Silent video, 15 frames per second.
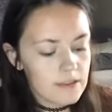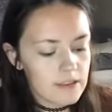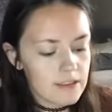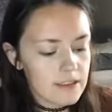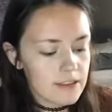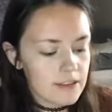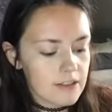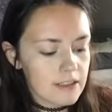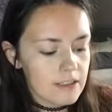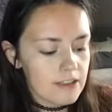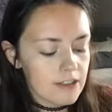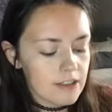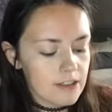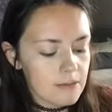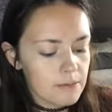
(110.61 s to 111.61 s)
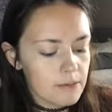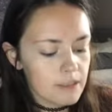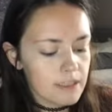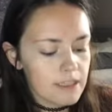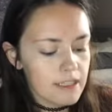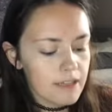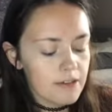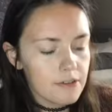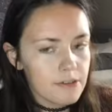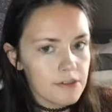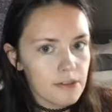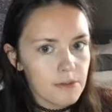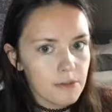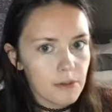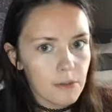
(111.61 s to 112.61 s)
These look like they're gonna blend out
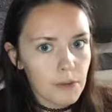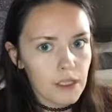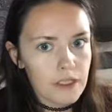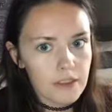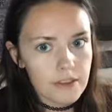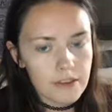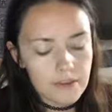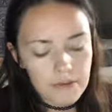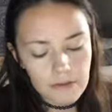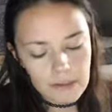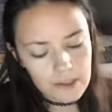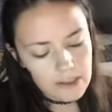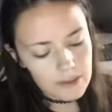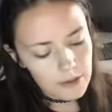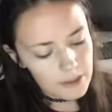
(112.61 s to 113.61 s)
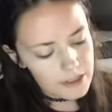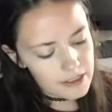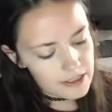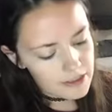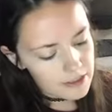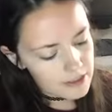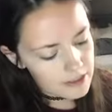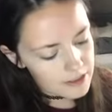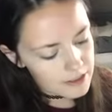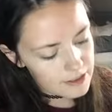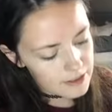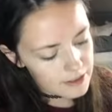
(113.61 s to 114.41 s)
super well, which is always good.